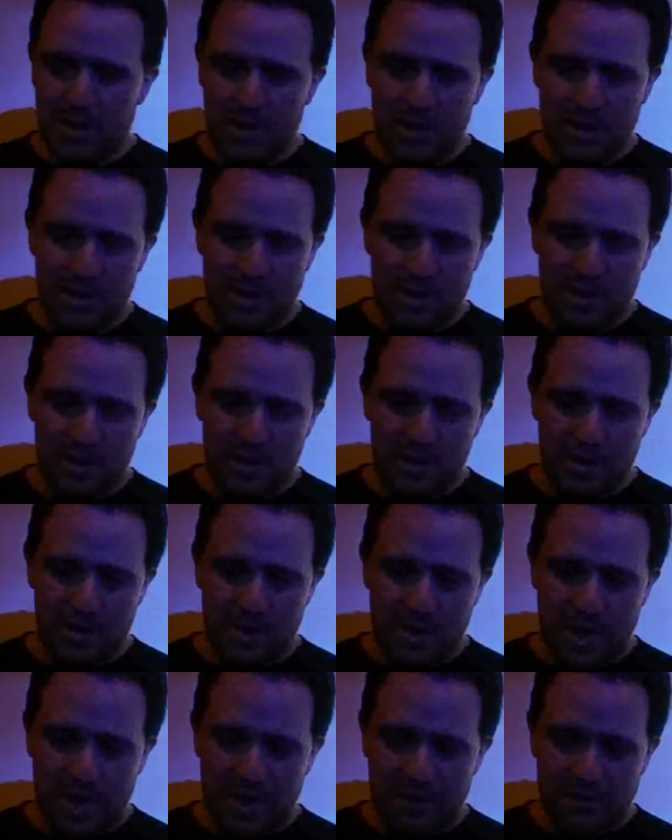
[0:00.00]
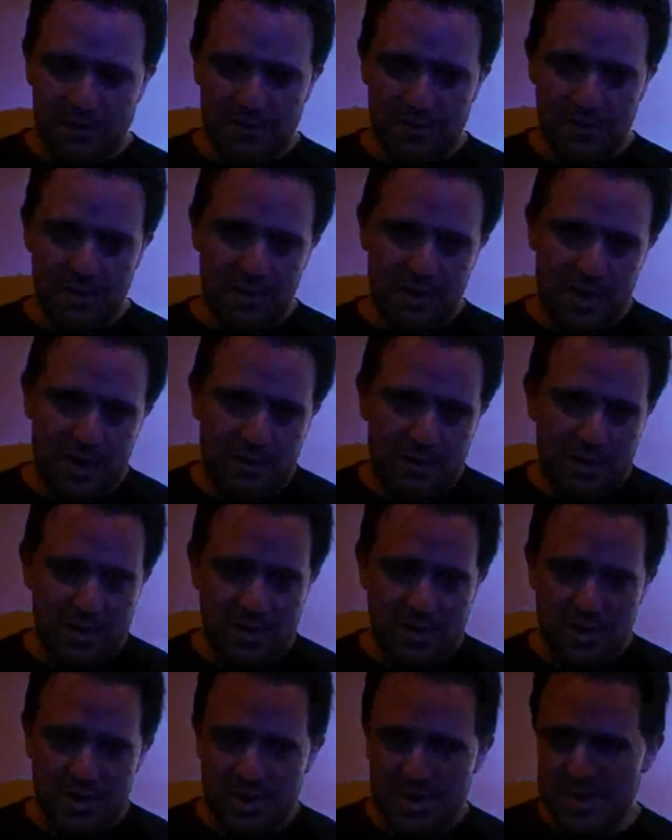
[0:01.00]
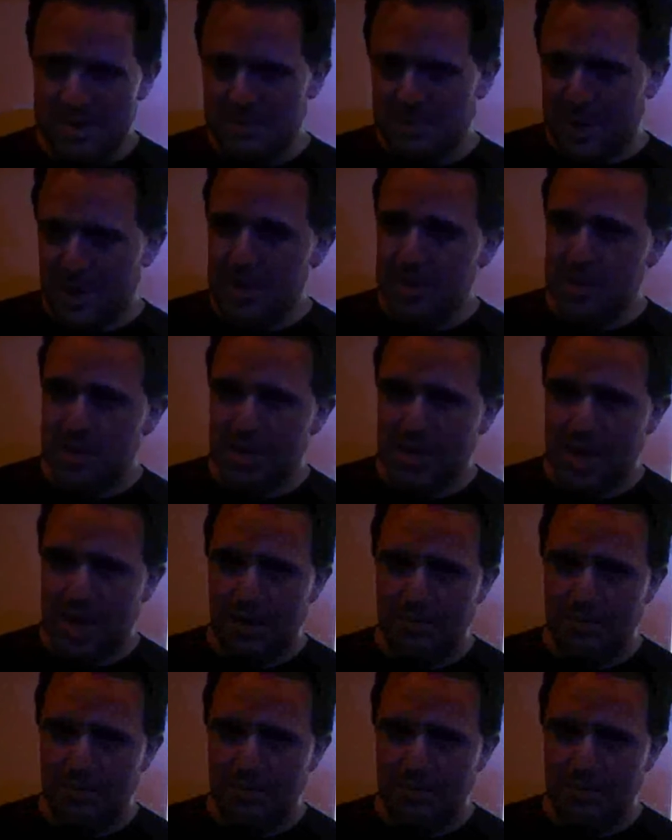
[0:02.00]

after I wasn't especially